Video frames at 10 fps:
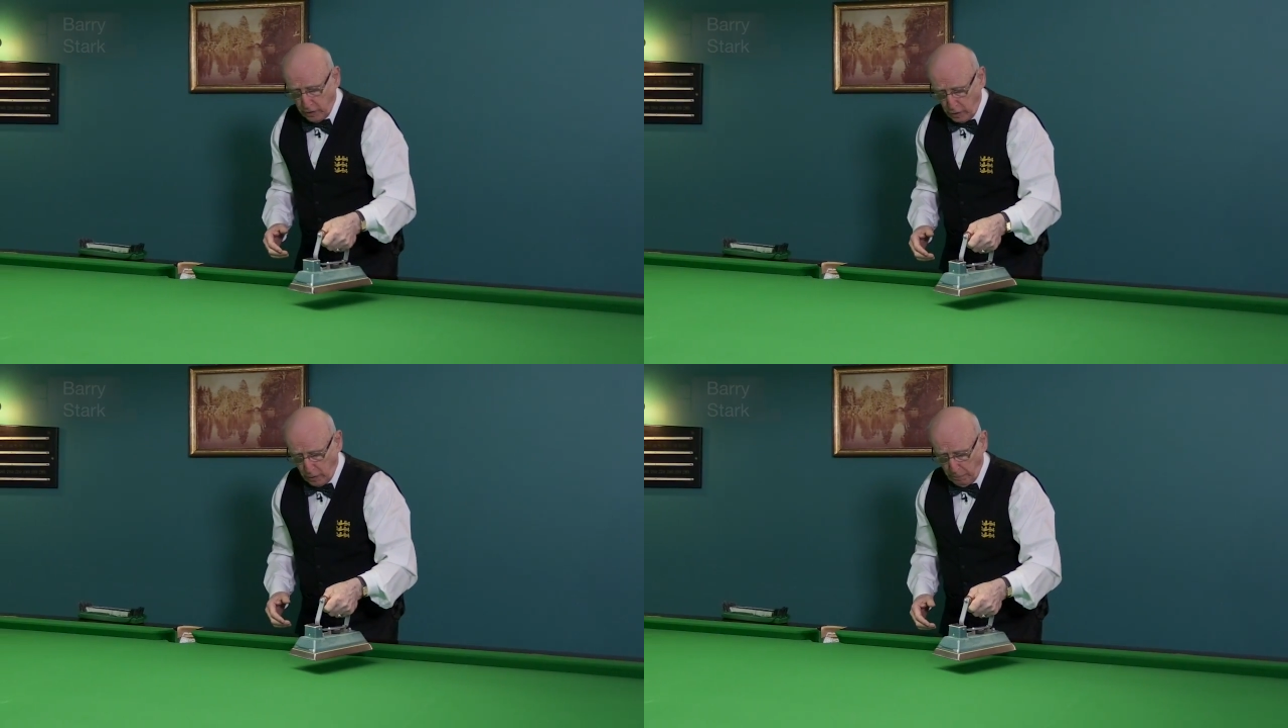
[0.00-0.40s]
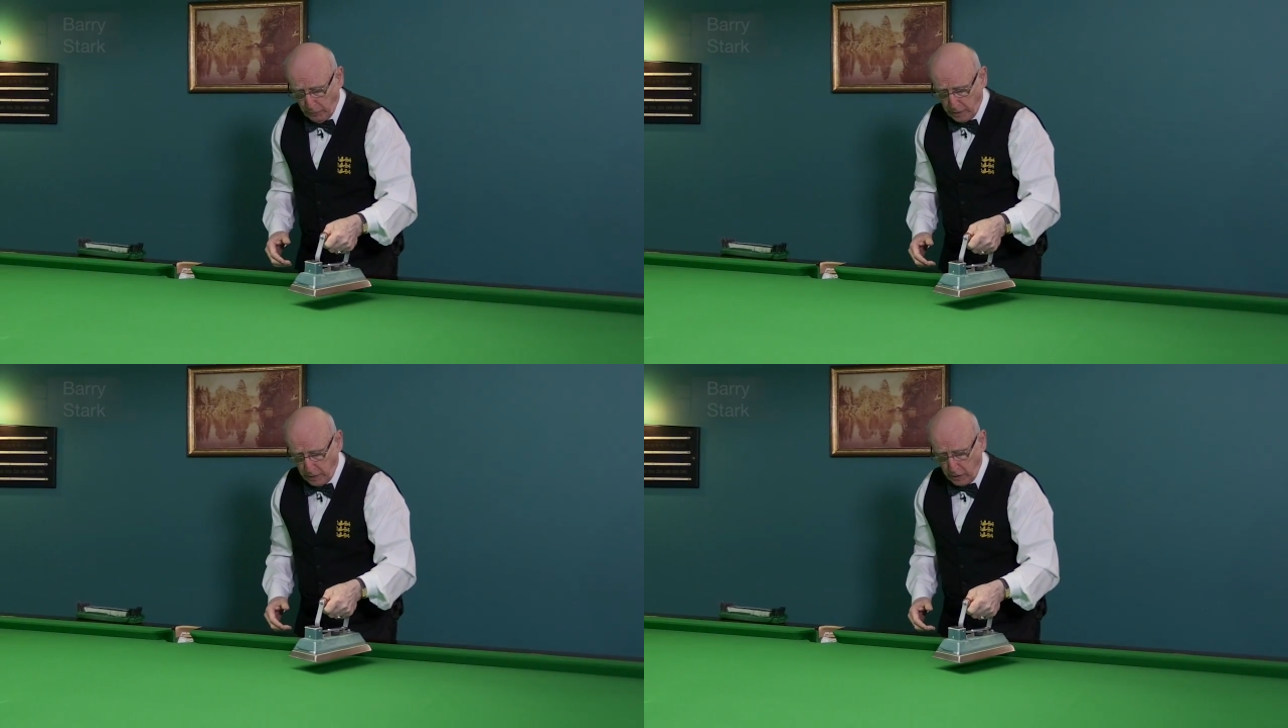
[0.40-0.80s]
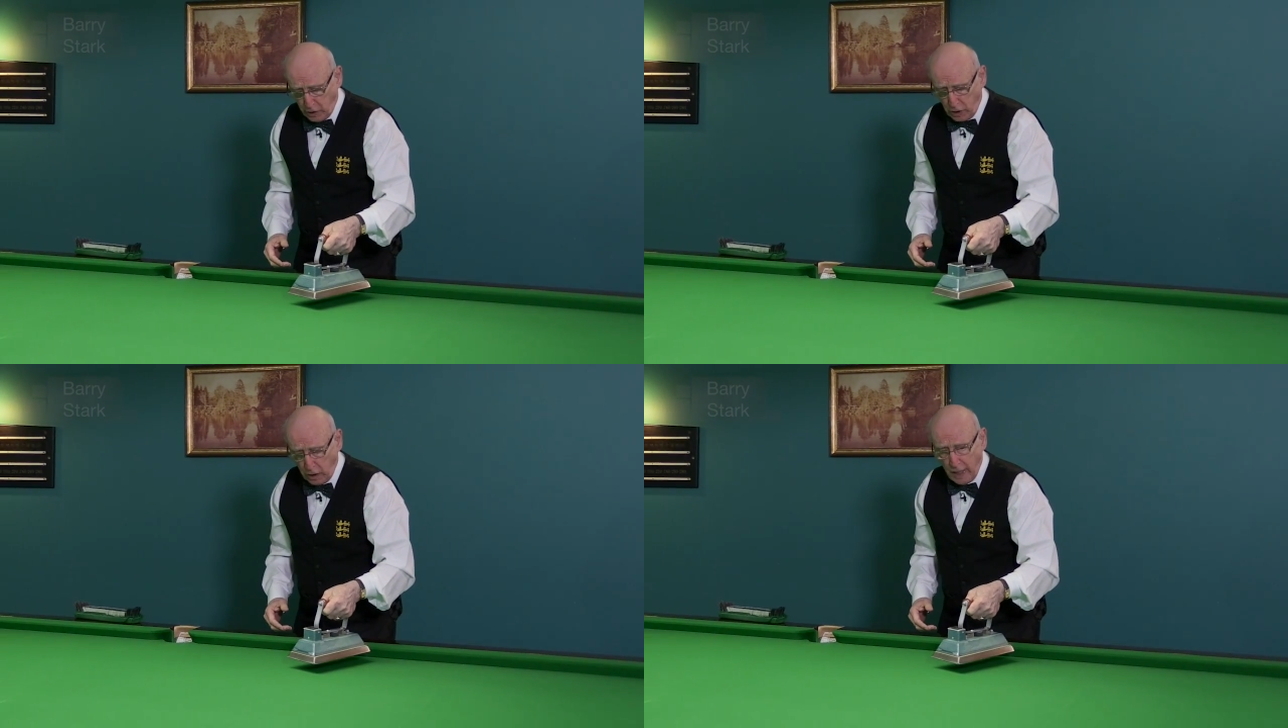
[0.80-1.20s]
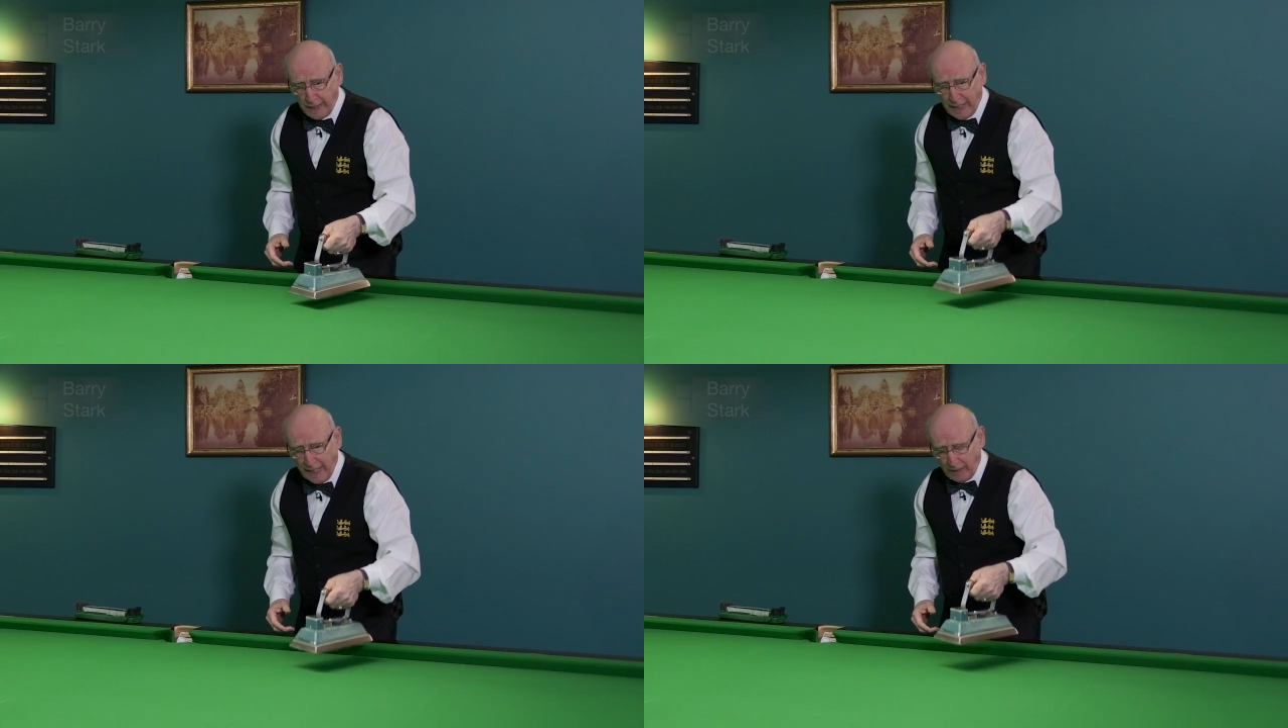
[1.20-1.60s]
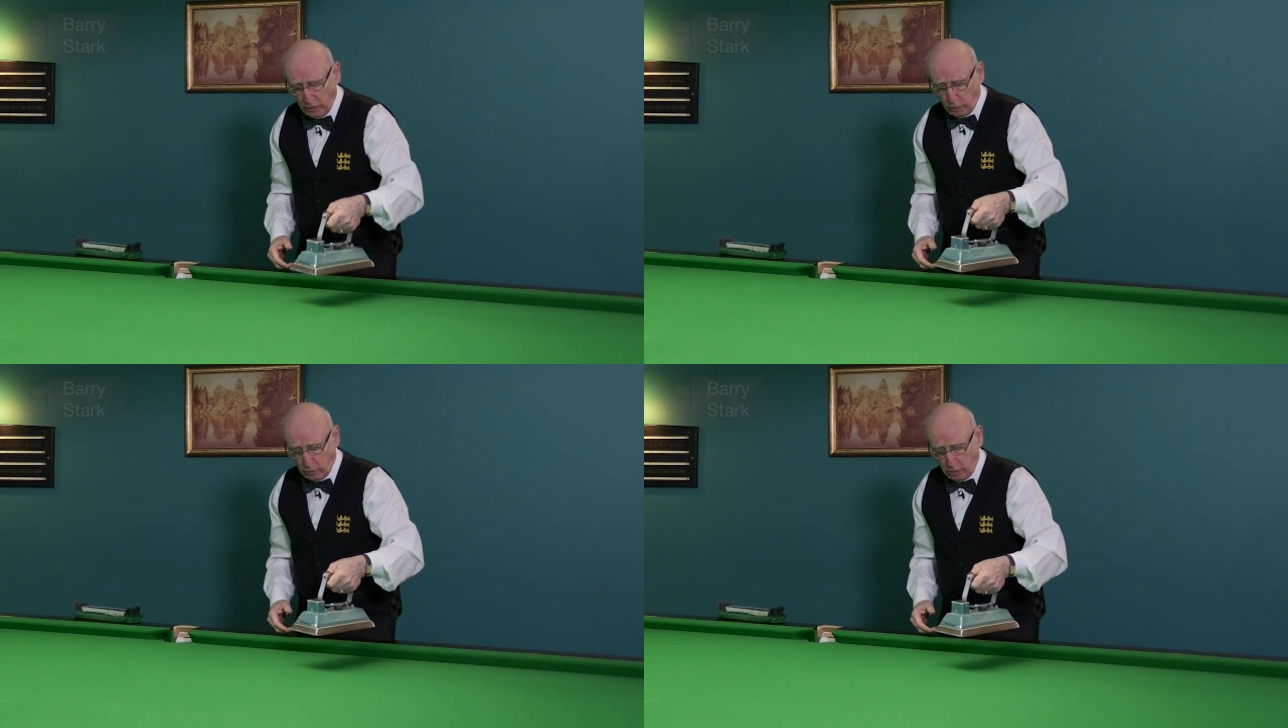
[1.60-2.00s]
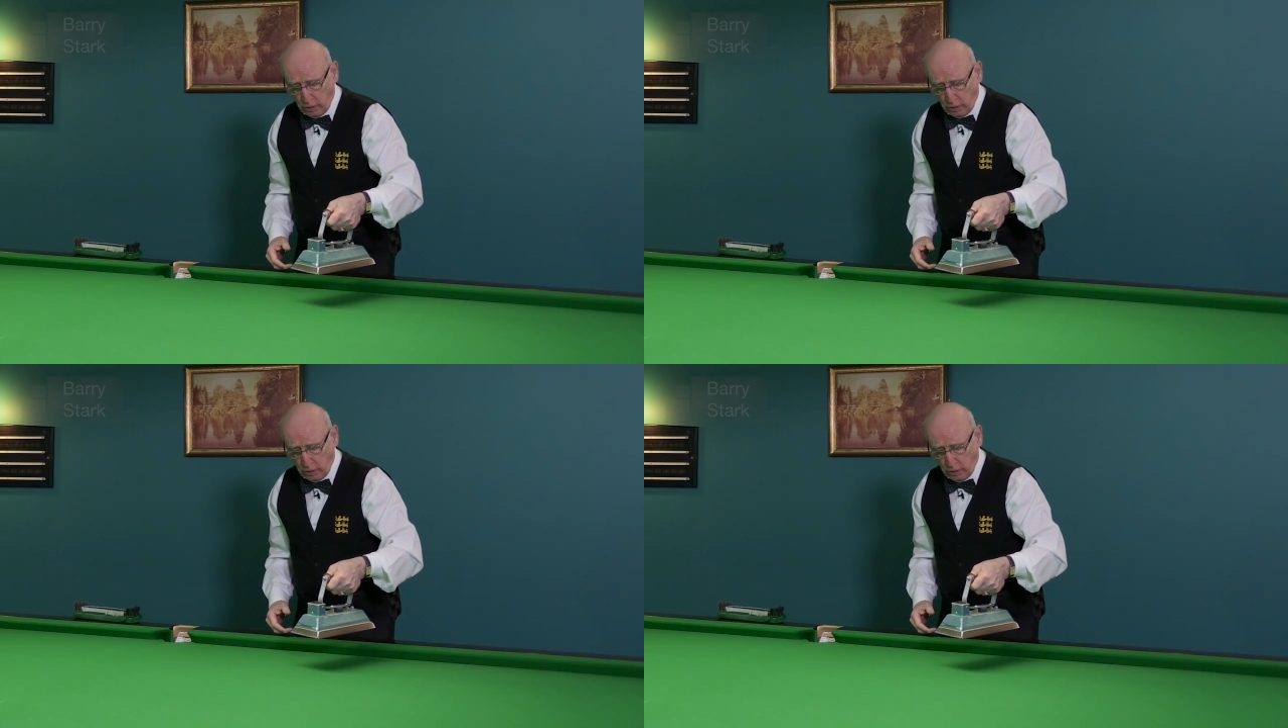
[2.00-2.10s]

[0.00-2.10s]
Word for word: just to put it at a slight angle,